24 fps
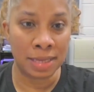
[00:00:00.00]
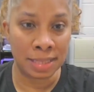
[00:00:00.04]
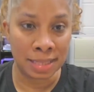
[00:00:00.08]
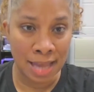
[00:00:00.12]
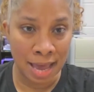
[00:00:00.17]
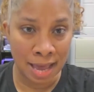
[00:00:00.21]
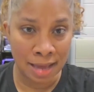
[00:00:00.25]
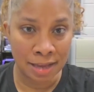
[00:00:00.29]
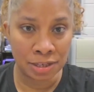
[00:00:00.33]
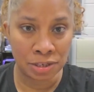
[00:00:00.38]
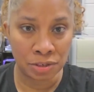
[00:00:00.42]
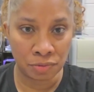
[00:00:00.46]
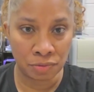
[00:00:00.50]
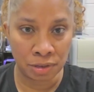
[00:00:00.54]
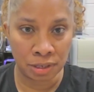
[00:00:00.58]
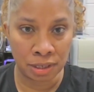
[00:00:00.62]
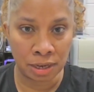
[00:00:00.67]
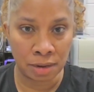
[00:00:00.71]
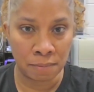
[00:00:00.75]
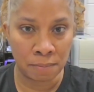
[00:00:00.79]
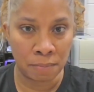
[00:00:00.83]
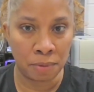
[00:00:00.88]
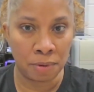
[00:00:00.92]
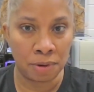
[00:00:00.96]
and that is
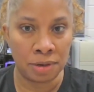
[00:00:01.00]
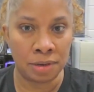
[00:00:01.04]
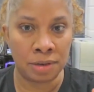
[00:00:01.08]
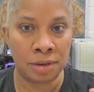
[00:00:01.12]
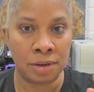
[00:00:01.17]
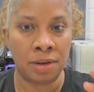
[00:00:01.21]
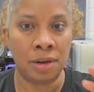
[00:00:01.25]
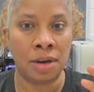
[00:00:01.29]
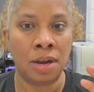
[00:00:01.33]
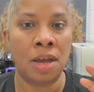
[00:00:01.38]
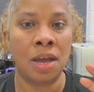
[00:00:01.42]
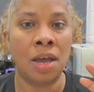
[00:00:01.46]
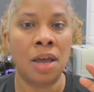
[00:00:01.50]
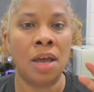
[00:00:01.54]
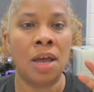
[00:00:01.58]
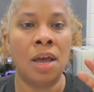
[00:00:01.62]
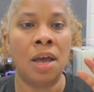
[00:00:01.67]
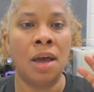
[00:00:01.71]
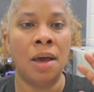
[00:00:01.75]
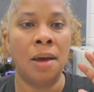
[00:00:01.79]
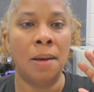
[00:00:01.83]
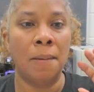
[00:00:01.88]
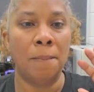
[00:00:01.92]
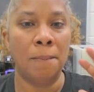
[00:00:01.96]
really important.
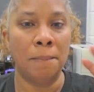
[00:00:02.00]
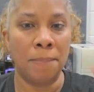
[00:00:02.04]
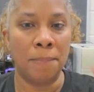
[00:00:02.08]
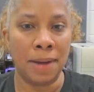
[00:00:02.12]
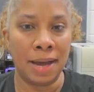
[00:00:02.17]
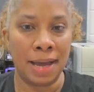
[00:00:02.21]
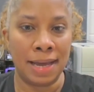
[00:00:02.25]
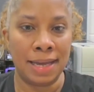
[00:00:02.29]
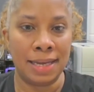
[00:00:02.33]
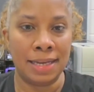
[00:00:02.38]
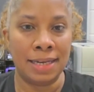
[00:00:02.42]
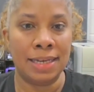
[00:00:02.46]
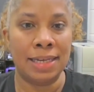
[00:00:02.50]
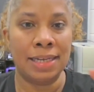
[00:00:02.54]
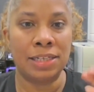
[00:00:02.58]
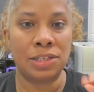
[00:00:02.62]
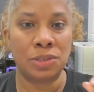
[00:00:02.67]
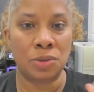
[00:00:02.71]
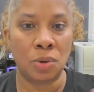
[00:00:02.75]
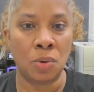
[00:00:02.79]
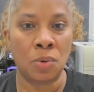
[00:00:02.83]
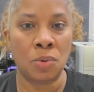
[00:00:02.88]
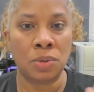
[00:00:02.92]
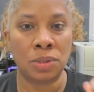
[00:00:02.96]
But
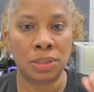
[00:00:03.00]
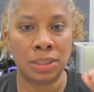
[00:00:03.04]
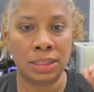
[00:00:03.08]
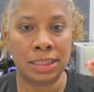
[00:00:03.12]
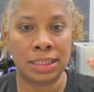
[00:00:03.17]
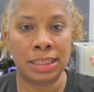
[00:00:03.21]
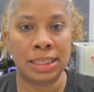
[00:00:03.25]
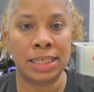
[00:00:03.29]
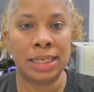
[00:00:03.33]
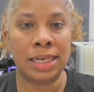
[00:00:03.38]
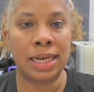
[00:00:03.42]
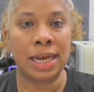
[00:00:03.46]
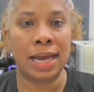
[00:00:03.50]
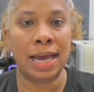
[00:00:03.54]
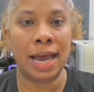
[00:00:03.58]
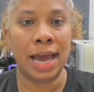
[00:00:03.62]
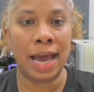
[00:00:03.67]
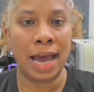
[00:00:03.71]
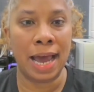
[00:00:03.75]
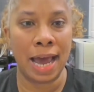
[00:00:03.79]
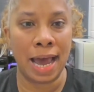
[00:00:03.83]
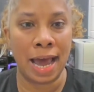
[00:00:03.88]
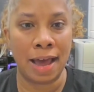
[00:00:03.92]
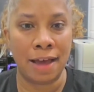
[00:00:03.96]
it's only
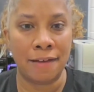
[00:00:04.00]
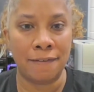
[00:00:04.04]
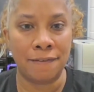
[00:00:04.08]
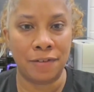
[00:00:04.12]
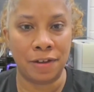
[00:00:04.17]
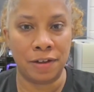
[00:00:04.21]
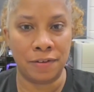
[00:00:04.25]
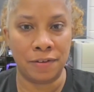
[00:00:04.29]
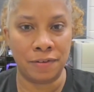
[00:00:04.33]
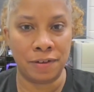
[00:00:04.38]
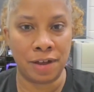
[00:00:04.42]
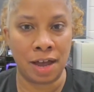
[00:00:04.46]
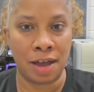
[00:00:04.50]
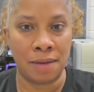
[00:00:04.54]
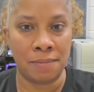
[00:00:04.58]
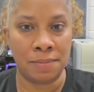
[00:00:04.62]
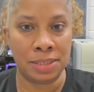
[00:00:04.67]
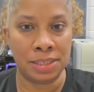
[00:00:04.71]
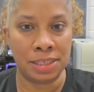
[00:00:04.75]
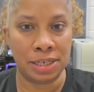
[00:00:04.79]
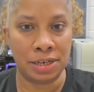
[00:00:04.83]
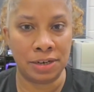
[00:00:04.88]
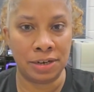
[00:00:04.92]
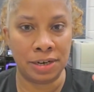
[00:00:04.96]
half of
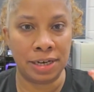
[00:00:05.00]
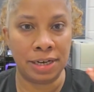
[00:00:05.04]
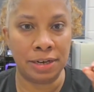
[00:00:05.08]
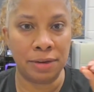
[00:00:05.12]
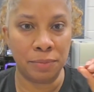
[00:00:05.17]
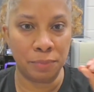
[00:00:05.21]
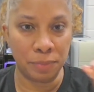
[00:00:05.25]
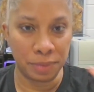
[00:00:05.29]
commentary.